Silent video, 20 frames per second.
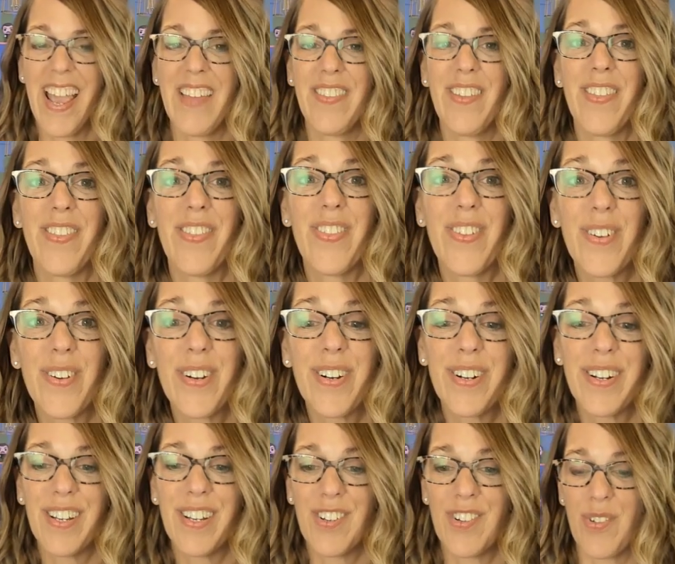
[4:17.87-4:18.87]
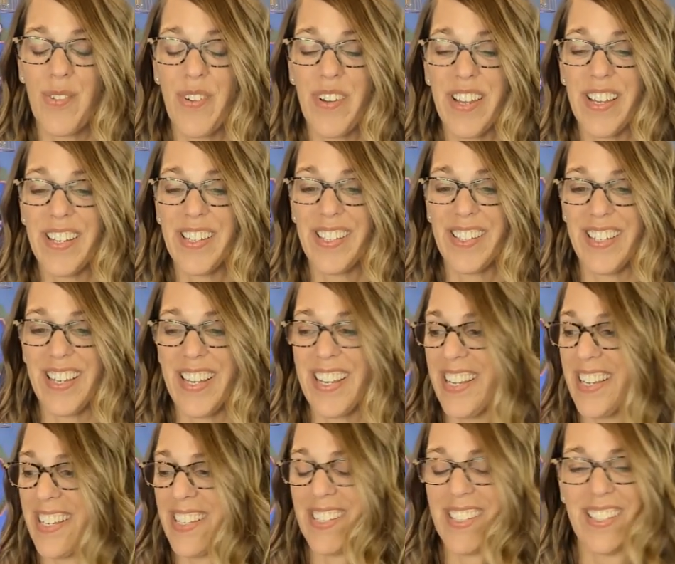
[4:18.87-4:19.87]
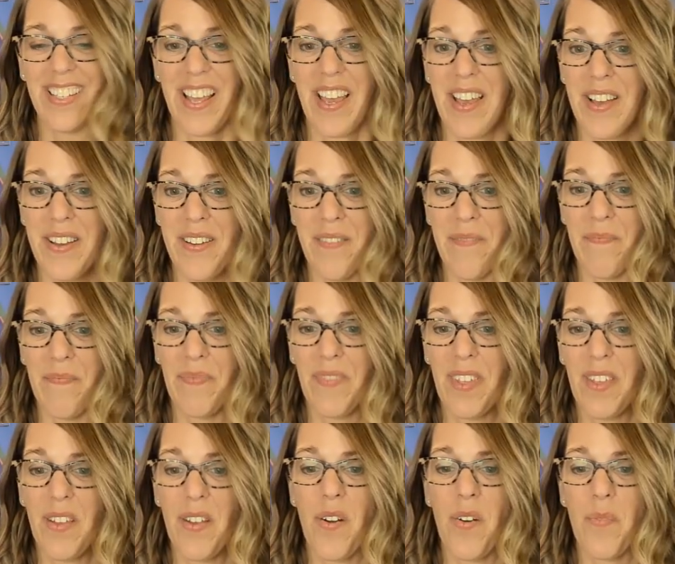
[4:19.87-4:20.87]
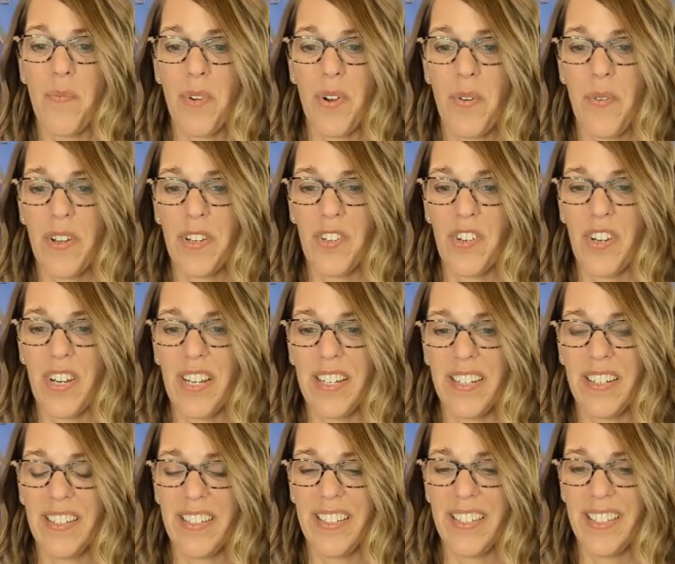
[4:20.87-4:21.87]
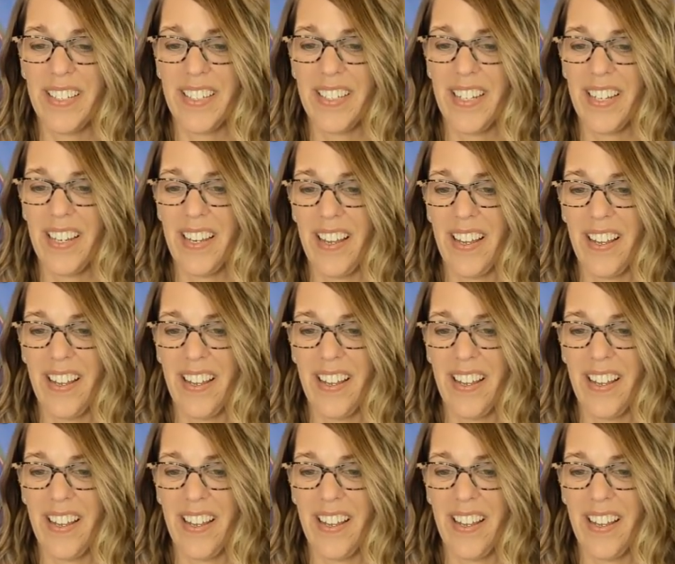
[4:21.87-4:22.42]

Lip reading: and the third choice is homework questions.